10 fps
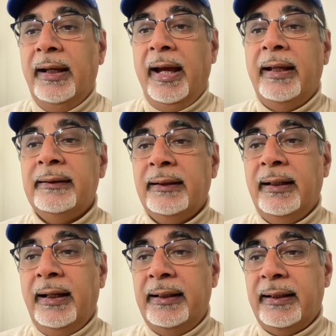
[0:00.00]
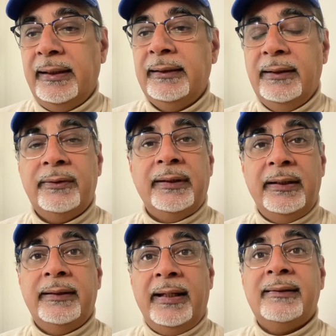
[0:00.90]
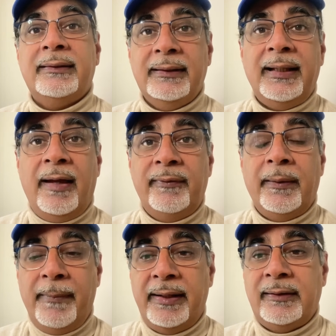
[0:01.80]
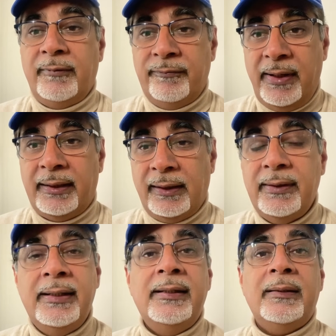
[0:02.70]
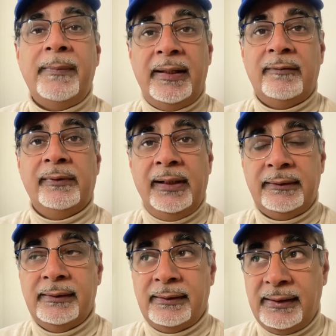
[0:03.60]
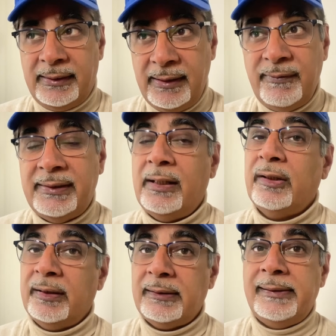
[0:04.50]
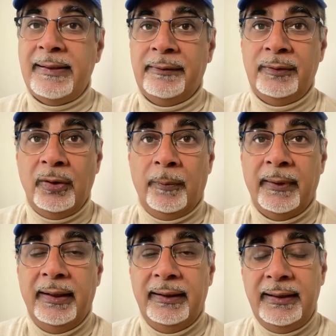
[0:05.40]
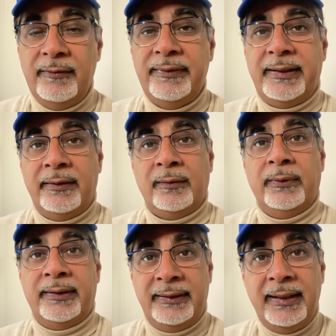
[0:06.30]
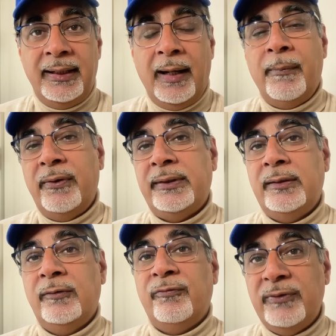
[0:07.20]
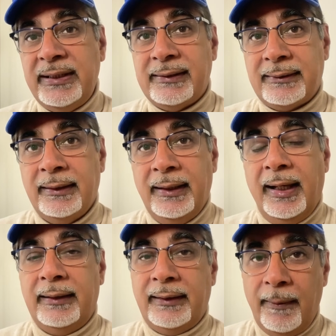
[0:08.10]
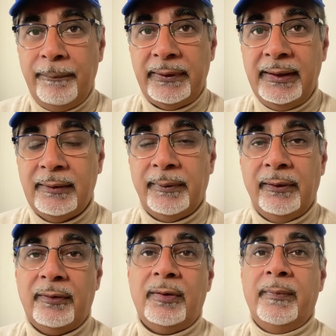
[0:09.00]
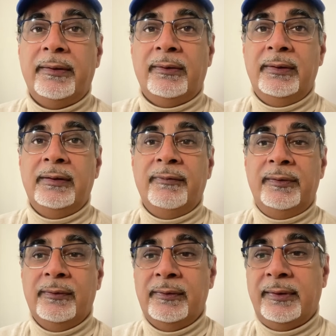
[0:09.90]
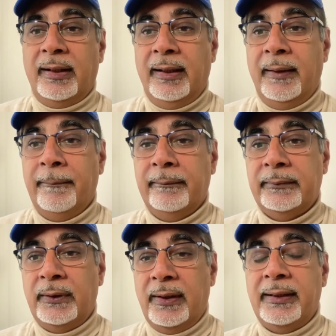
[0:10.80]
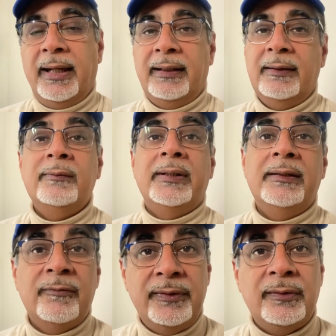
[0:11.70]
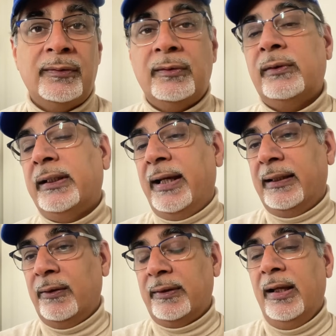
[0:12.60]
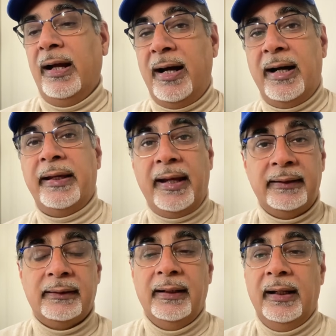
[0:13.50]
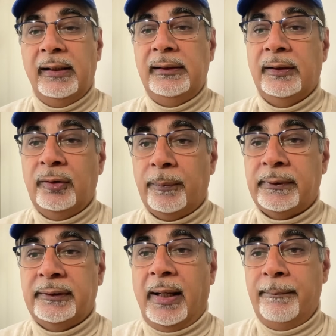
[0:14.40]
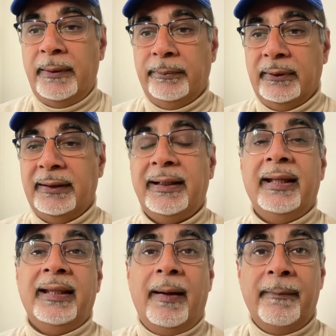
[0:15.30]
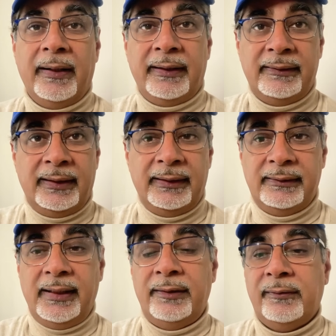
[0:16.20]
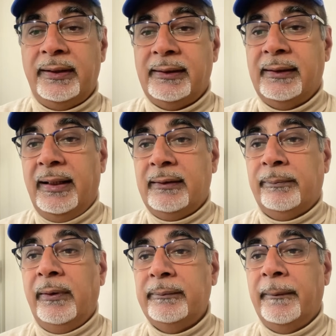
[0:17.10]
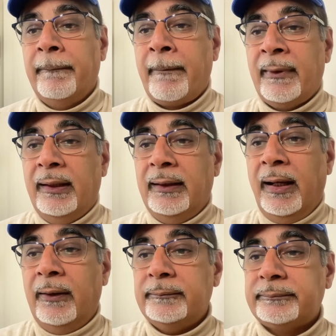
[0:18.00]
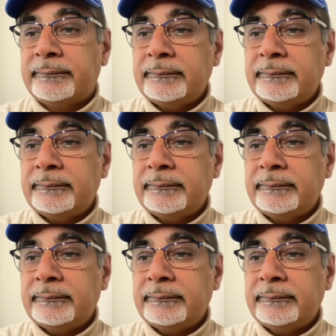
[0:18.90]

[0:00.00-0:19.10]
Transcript: And I think that's still having a massive effect. There is a massive reluctance. These EV sales, certainly here in Europe, the EV sales that we're seeing are mostly to fleets and companies, but not so much to individuals. And again, the individuals are looking at those high-end early adopter type people, and again, that market's getting saturated, and that's a problem. Now,